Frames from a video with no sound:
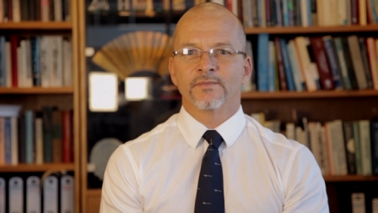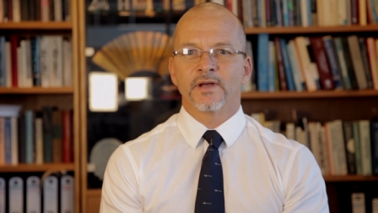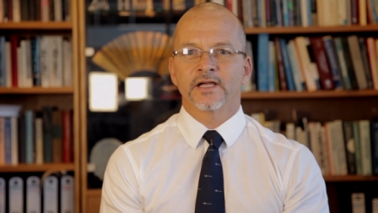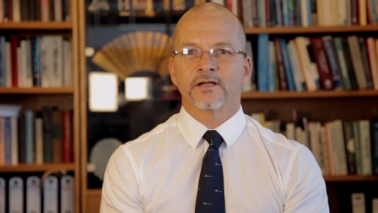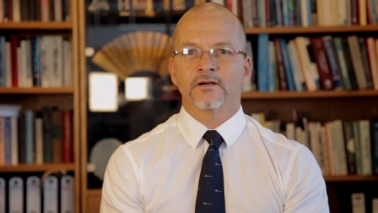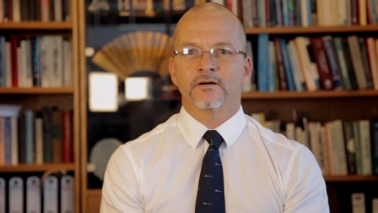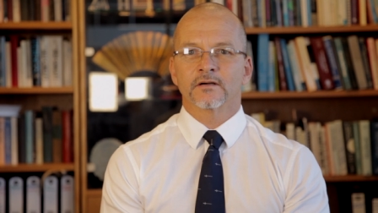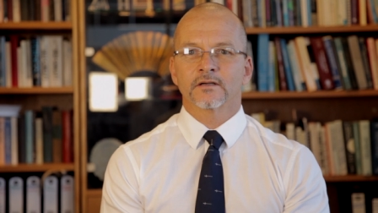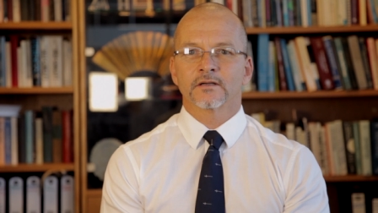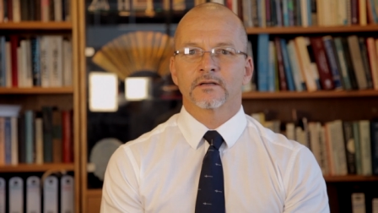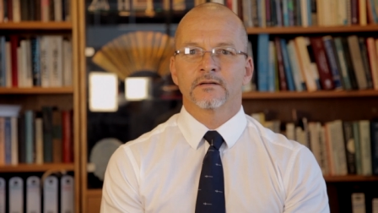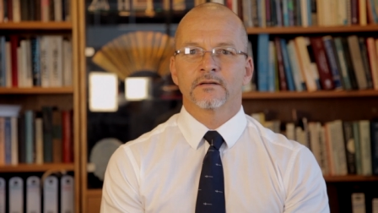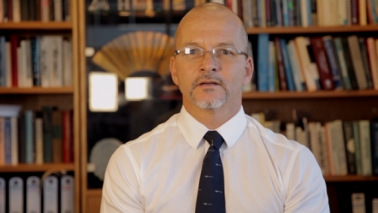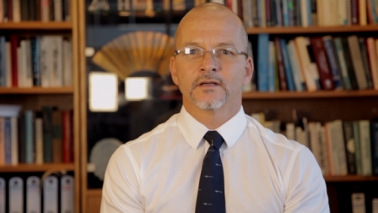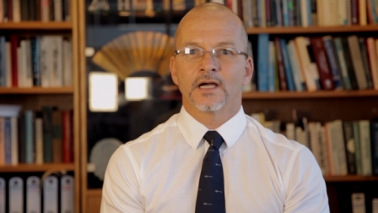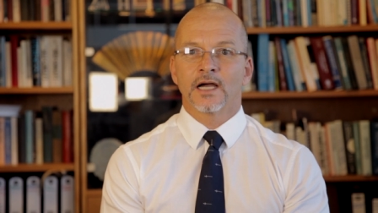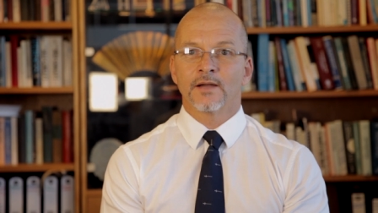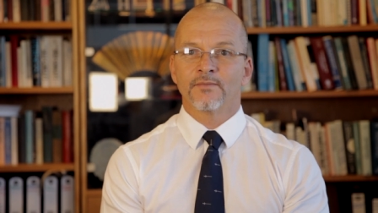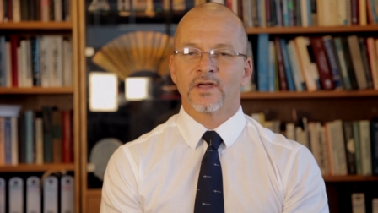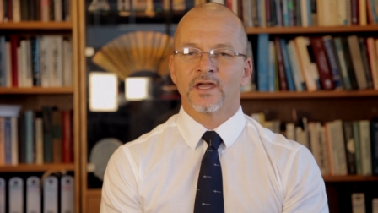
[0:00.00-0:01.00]
Maycock.
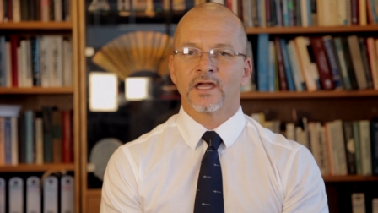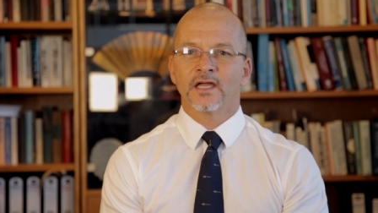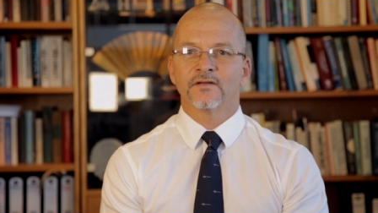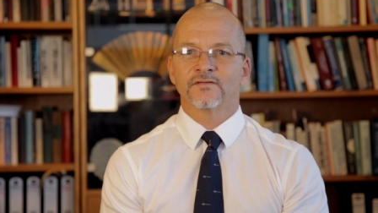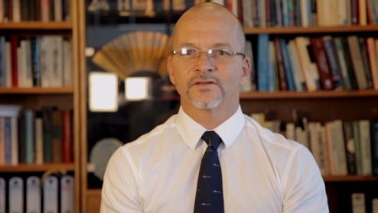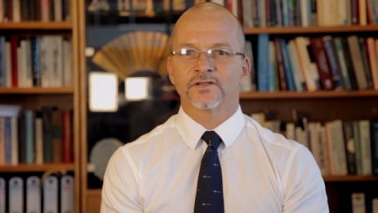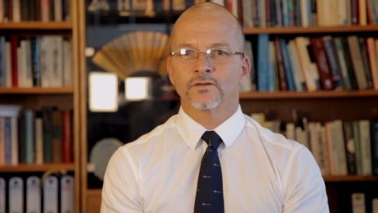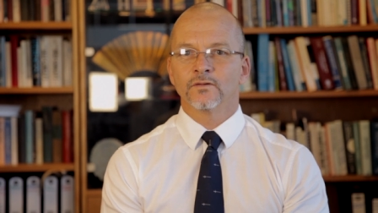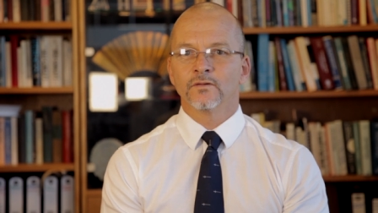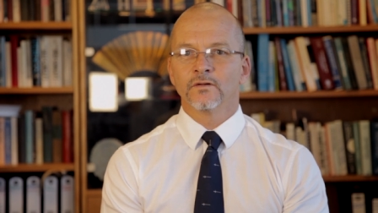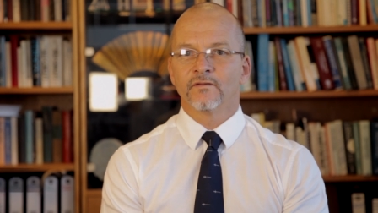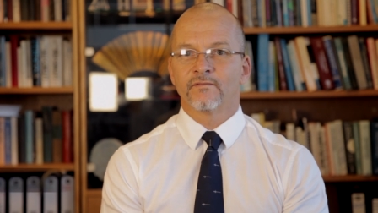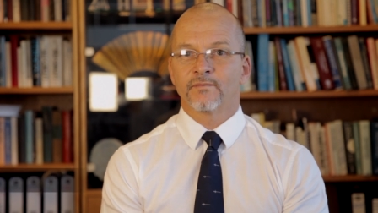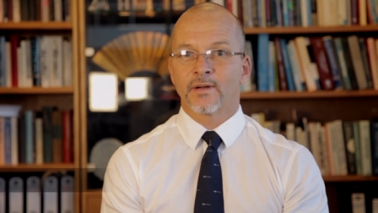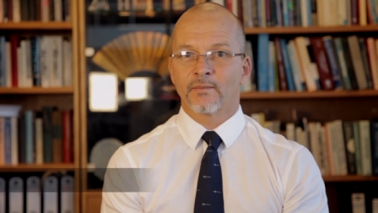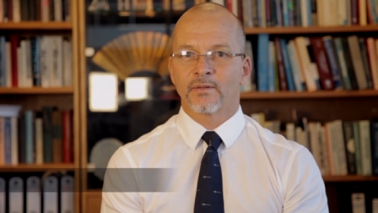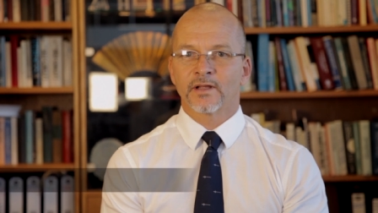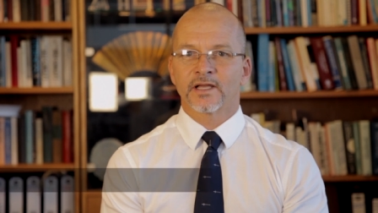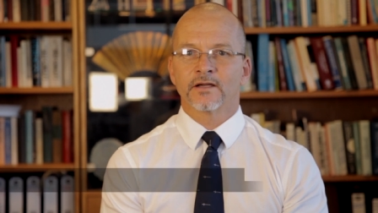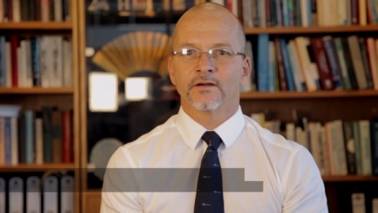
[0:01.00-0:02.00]
I'm the Head of School of
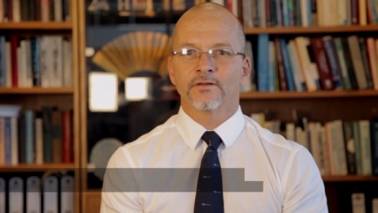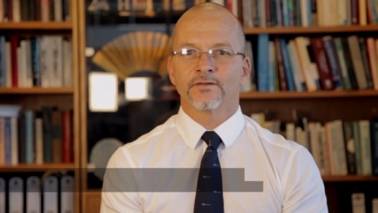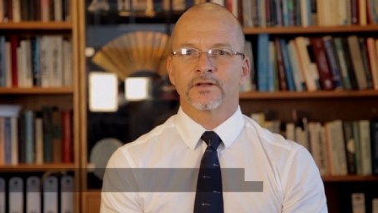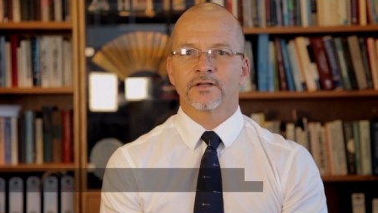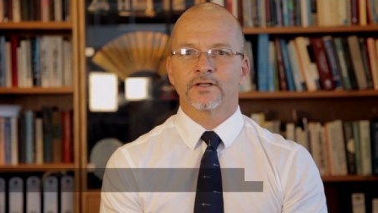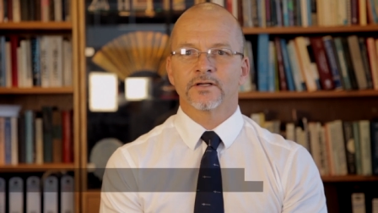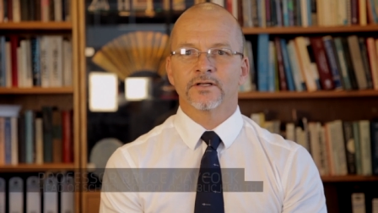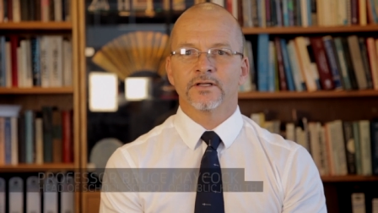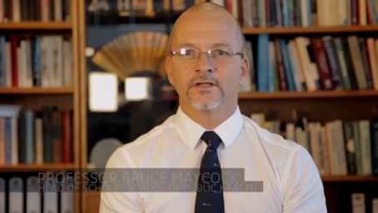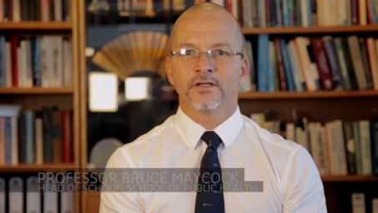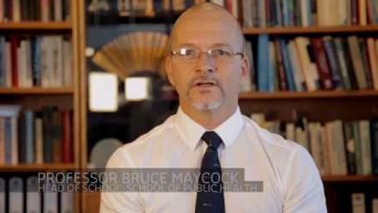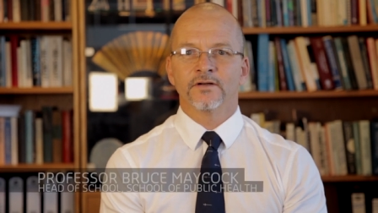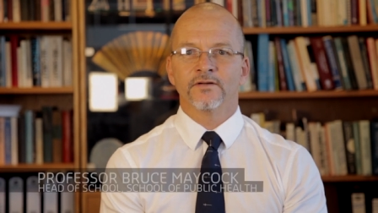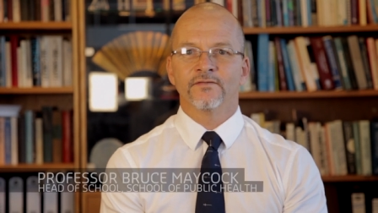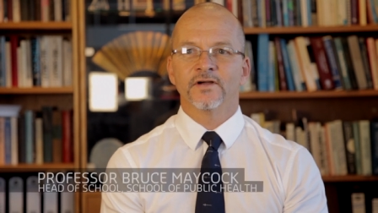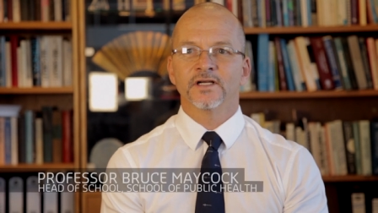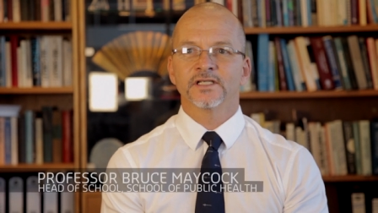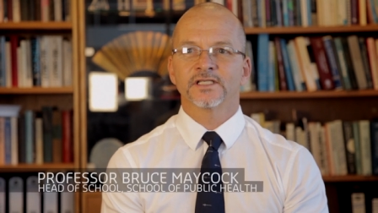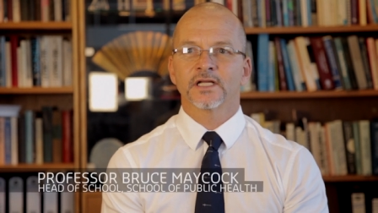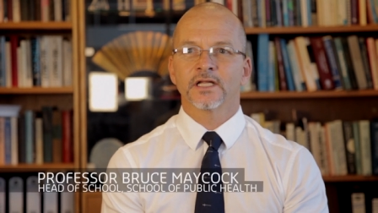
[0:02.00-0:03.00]
Public Health at Curtin
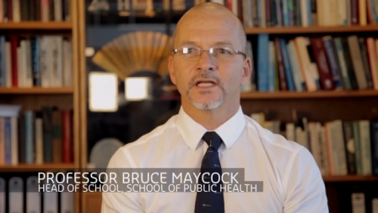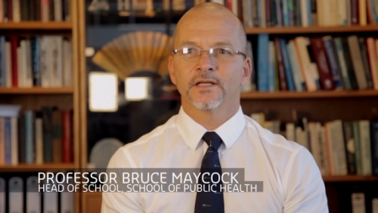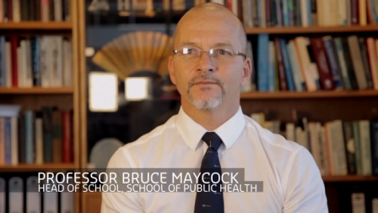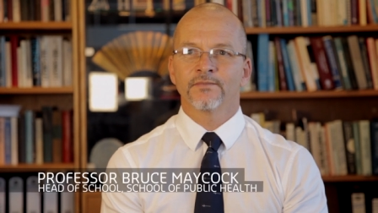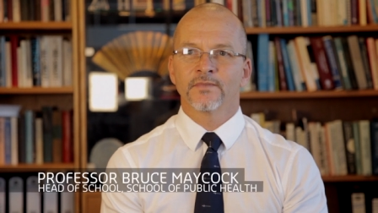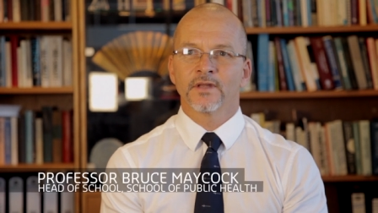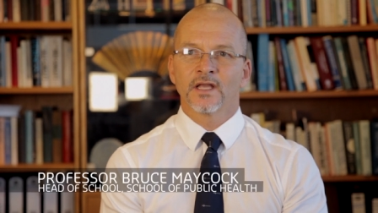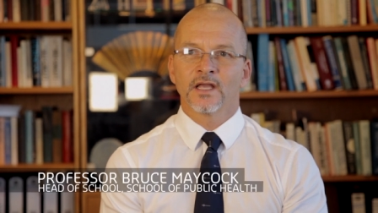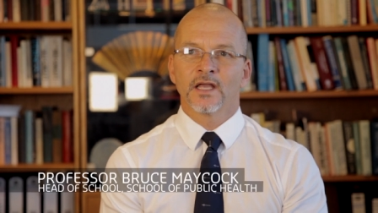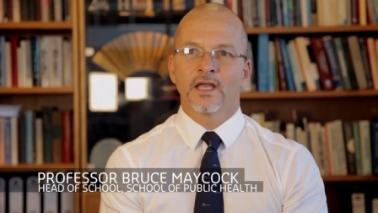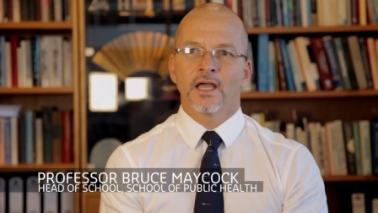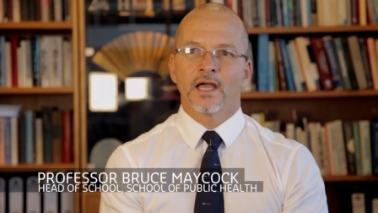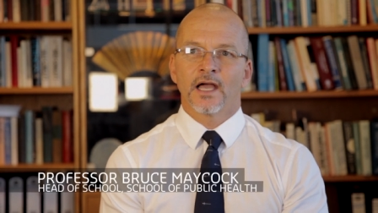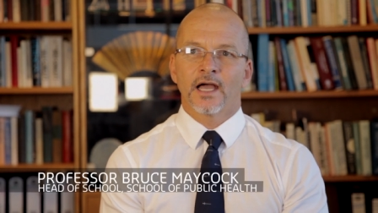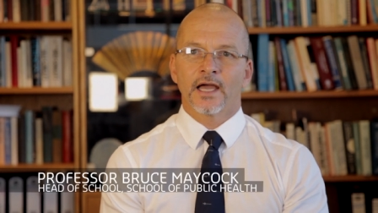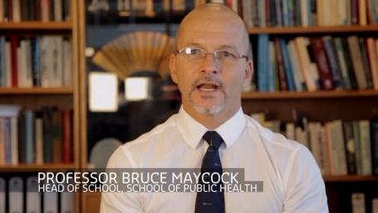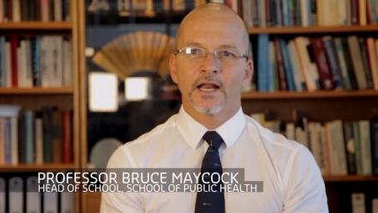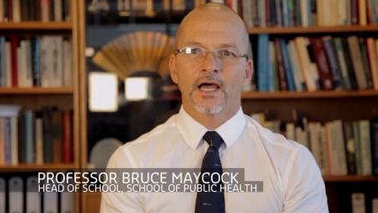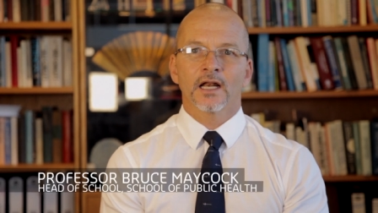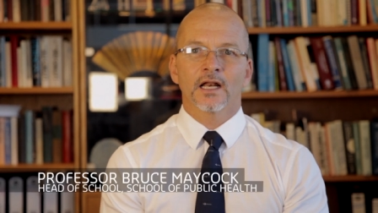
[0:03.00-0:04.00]
University,
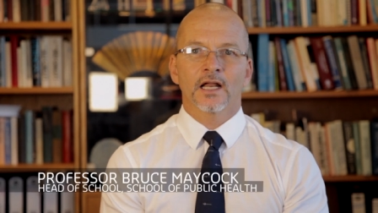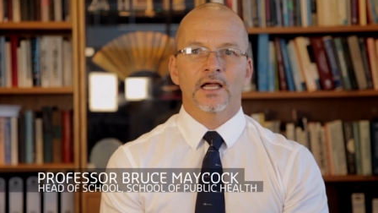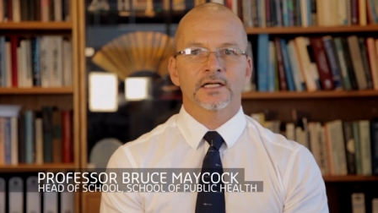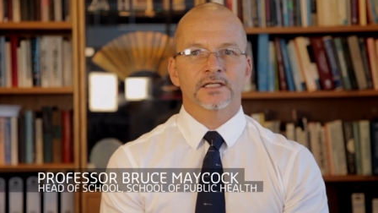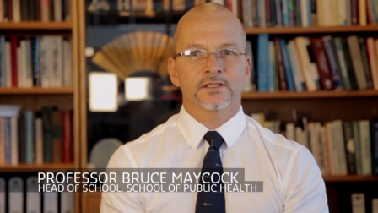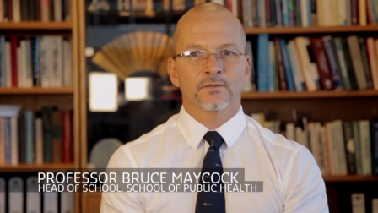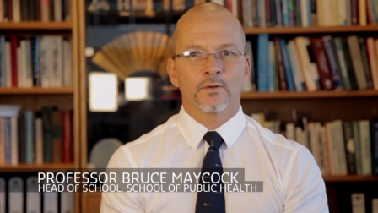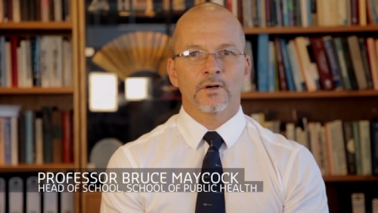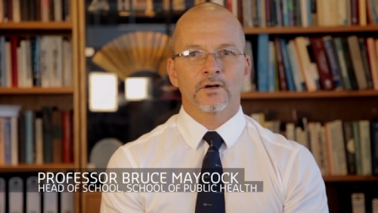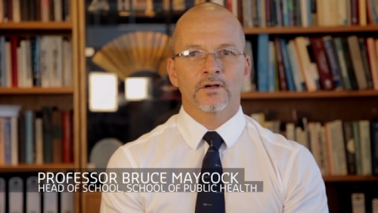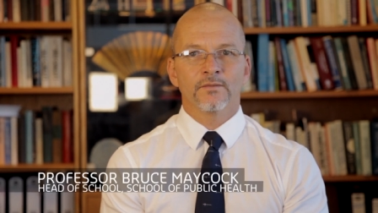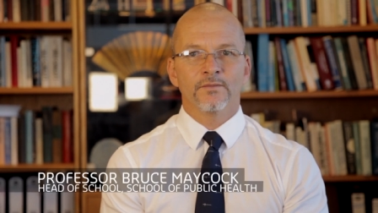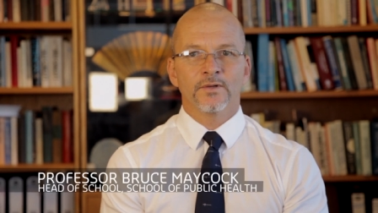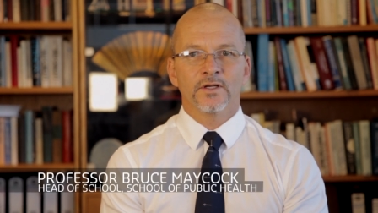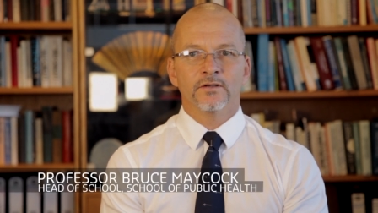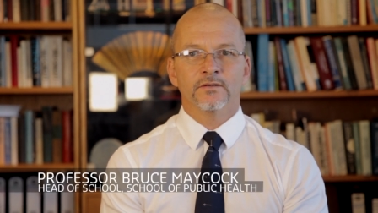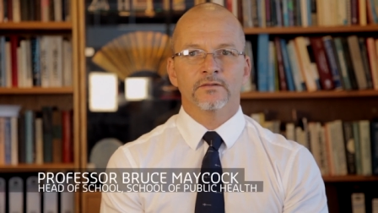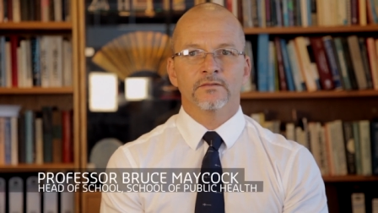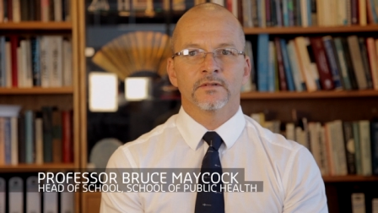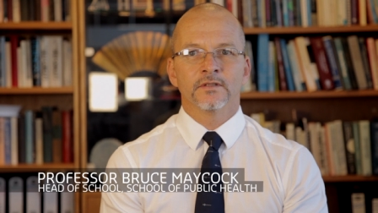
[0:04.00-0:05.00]
and I'd like to welcome
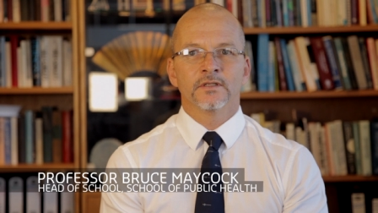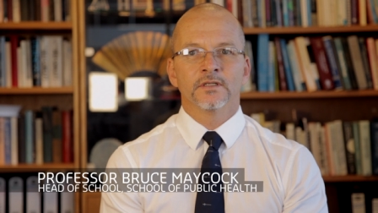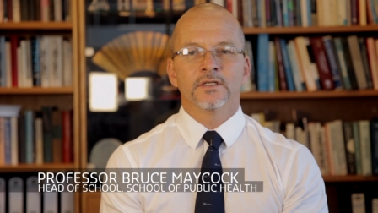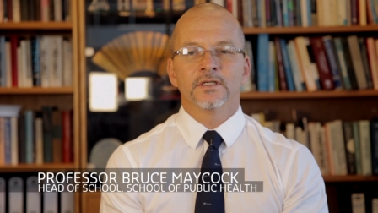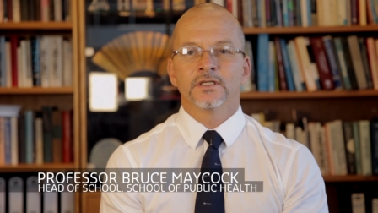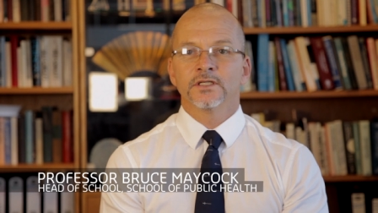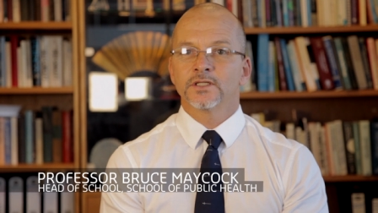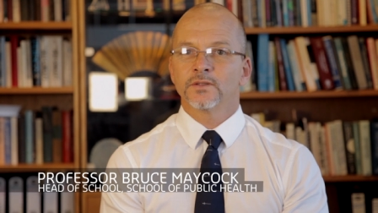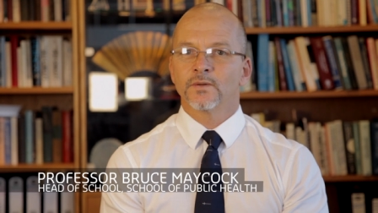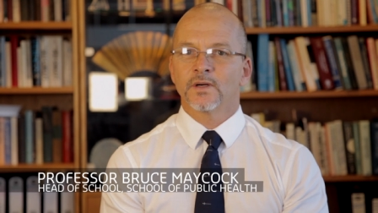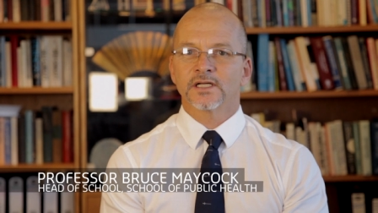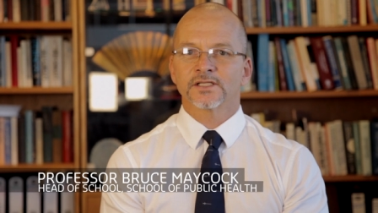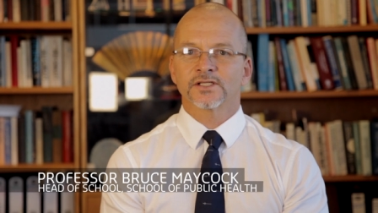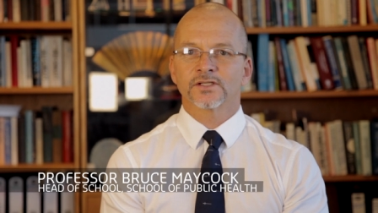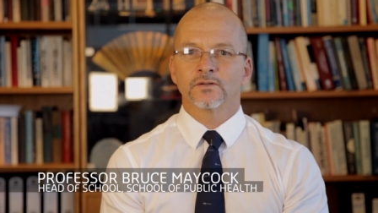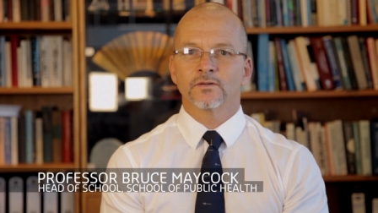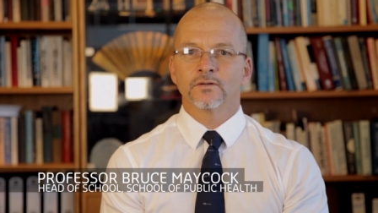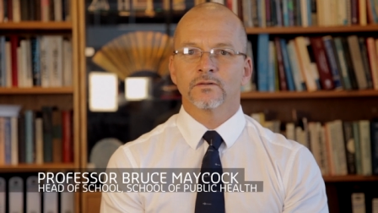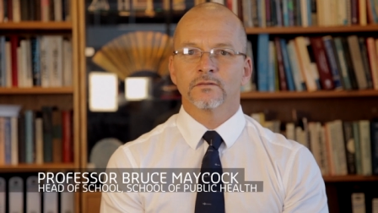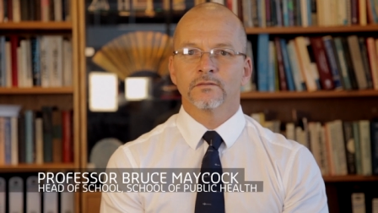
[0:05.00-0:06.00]
you to our
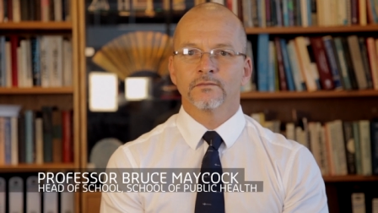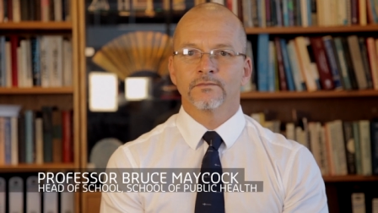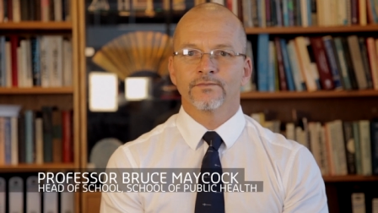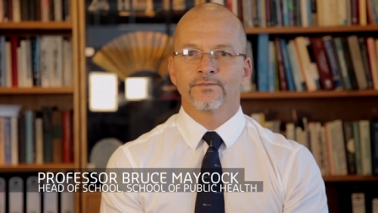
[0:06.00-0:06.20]
school,